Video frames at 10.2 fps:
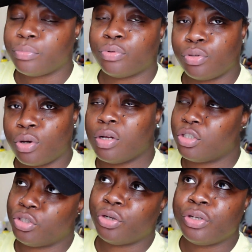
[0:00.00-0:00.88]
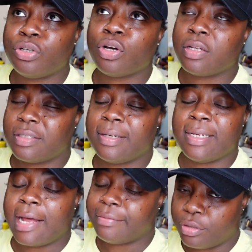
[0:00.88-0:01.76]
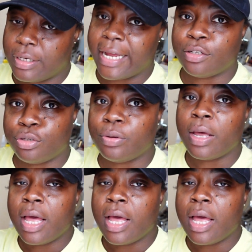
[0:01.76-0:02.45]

So because you know you constantly have to like do